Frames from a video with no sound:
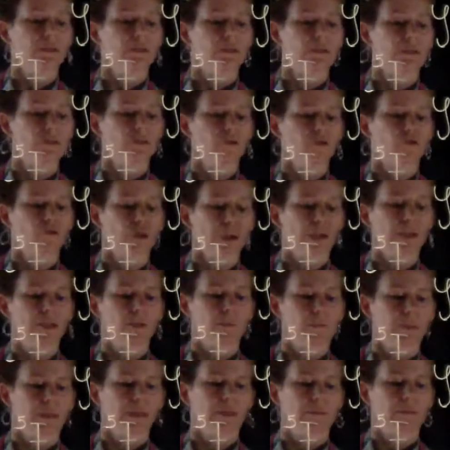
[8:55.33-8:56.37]
stretched,
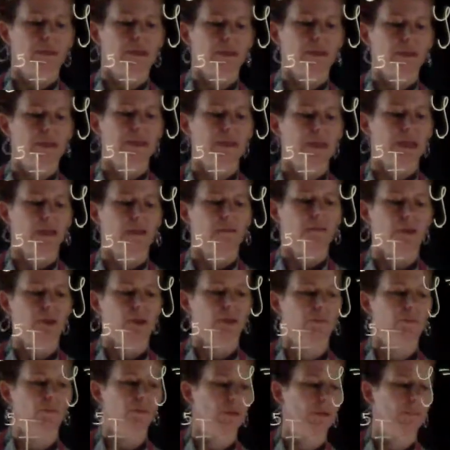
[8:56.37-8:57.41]
but I need to have
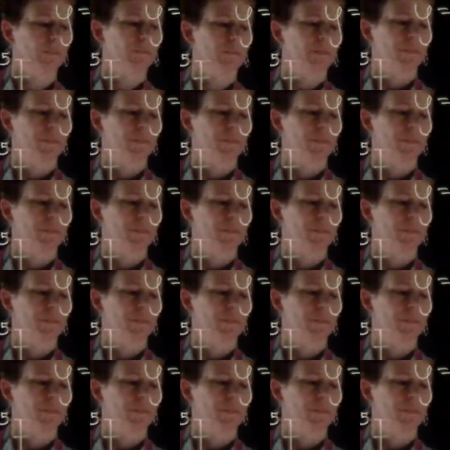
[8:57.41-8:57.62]
enough room.